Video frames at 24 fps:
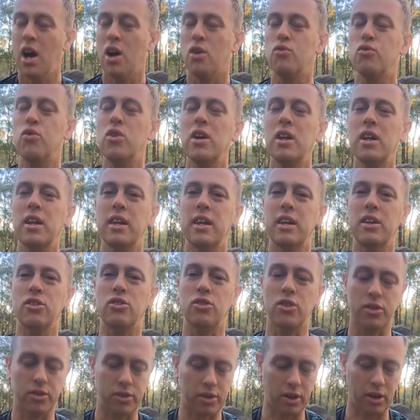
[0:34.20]
A really
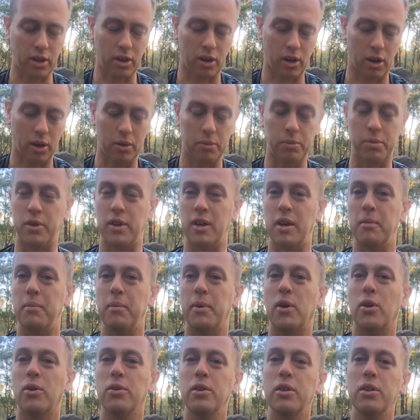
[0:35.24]
interesting obsidian
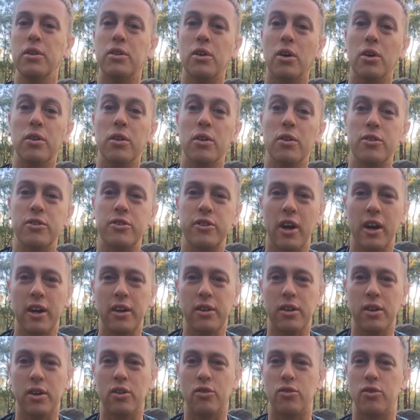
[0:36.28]
because it's got those
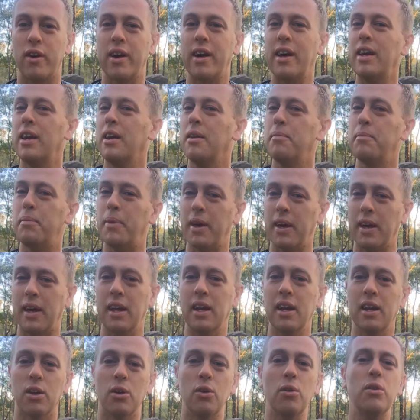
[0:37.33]
shades of green and pink
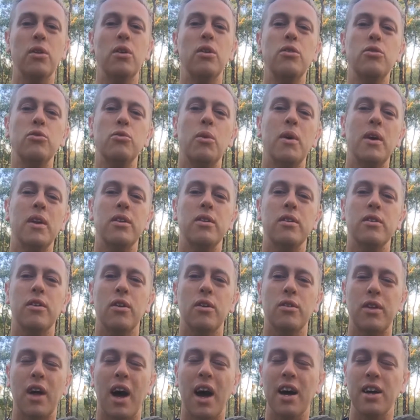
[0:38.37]
in it, all those ones of
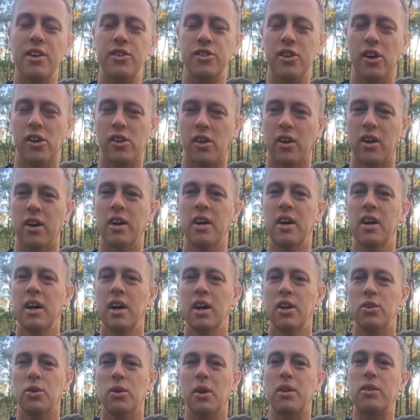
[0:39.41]
those heart chakra.
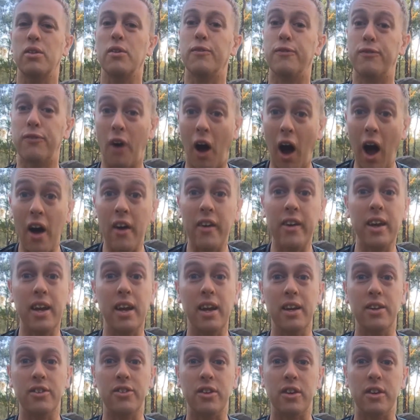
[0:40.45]
So it has a fiery
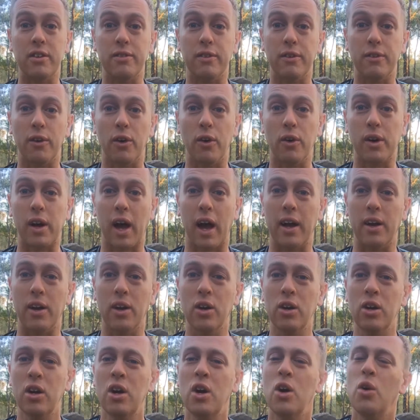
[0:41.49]
energy of a
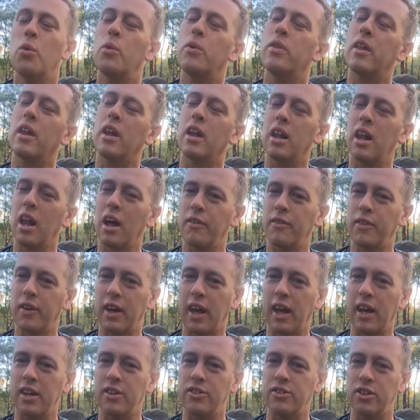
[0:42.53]
volcano with the
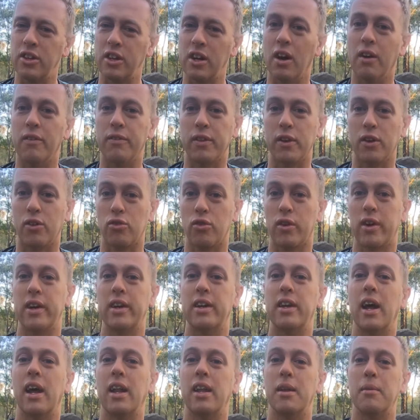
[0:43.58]
loving energy of the
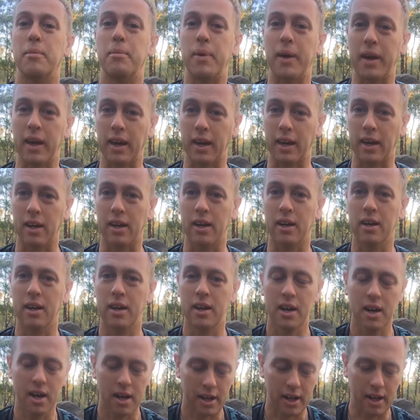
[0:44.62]
green and the pink.
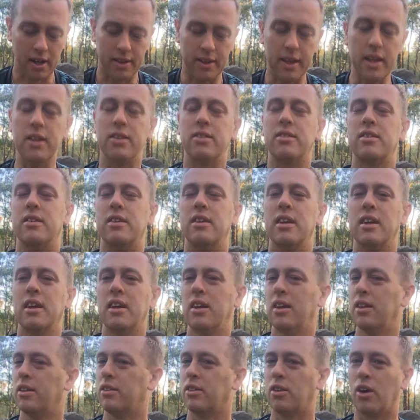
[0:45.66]
Now this
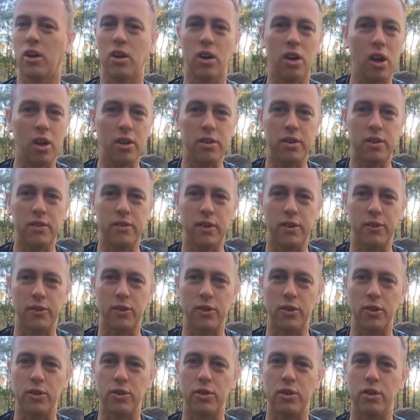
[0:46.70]
has got lots of
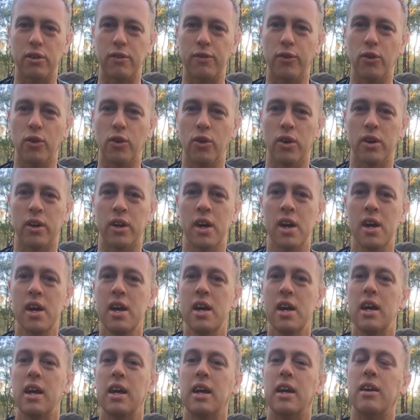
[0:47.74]
different uses for it.
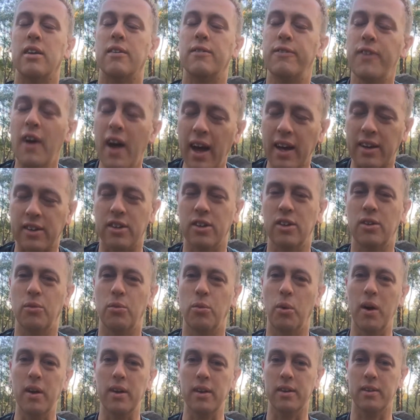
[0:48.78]
In fact,
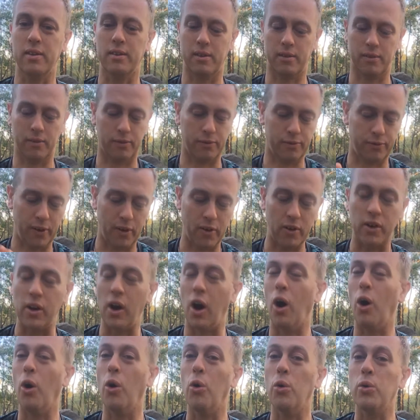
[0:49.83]
one very
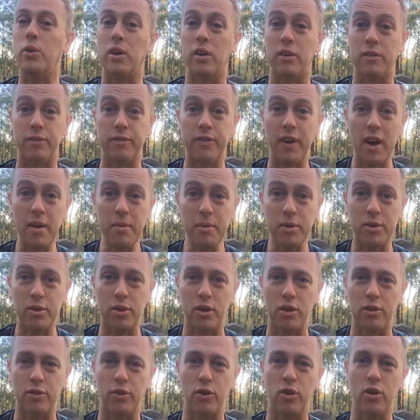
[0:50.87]
old and famous
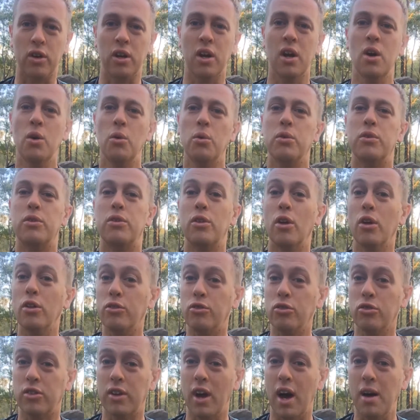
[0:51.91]
use for it was
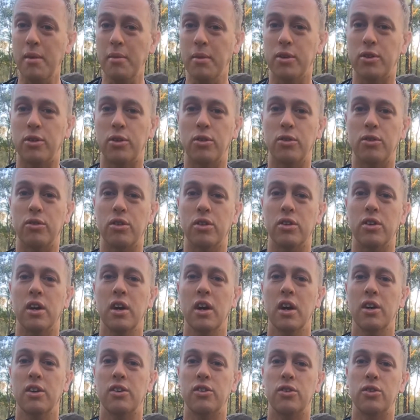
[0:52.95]
Nostradamus used it
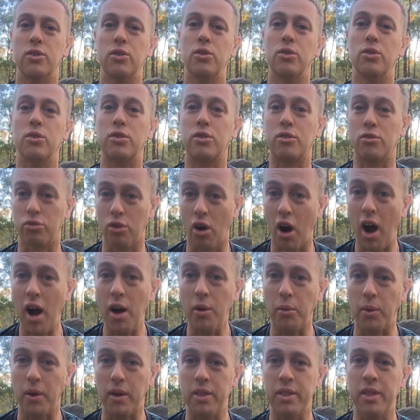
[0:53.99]
to
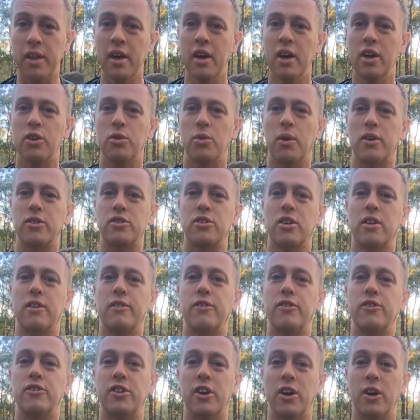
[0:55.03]
scry with to actually
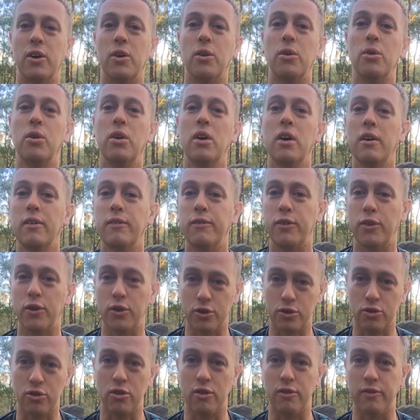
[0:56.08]
foretell
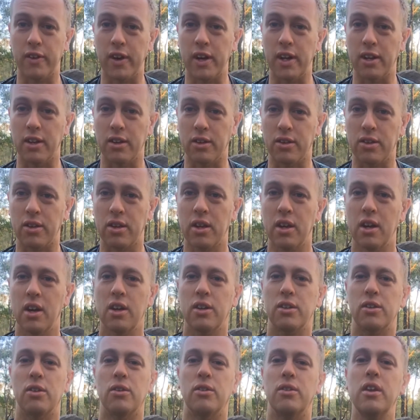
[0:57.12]
future events.
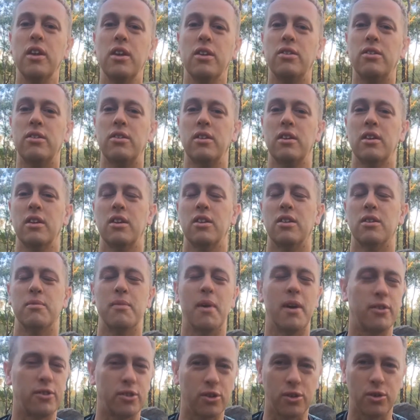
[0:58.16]
So this is a
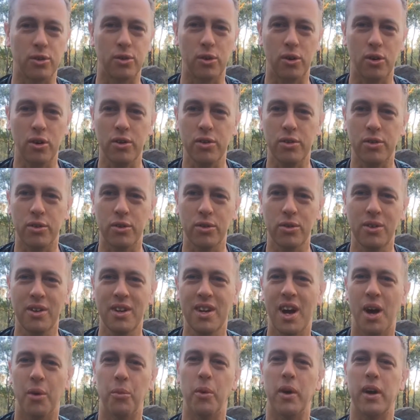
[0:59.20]
magical crystal
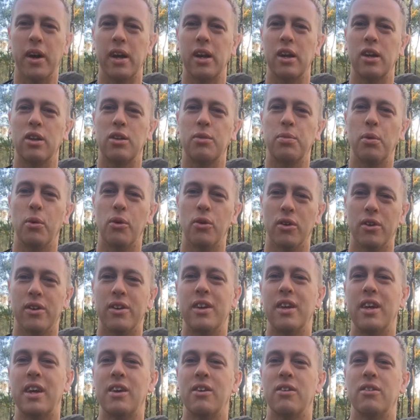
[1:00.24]
and we're going to explore
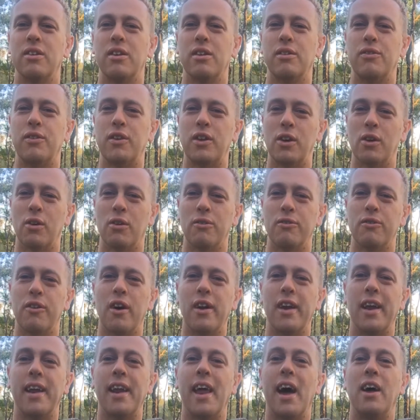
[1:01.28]
it here in this video and
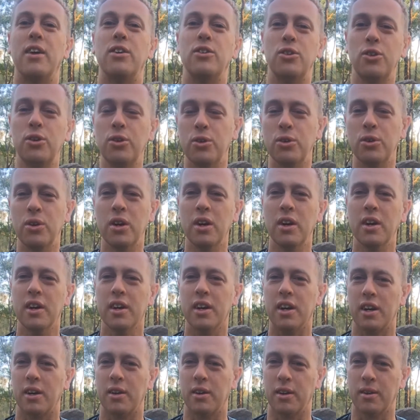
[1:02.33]
find out how you
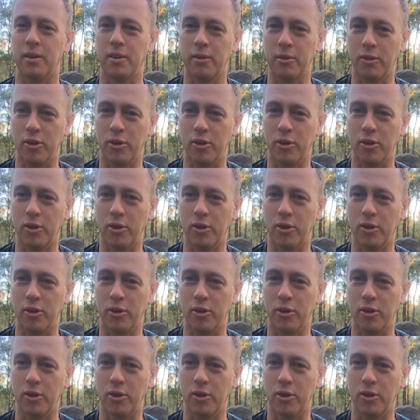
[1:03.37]
can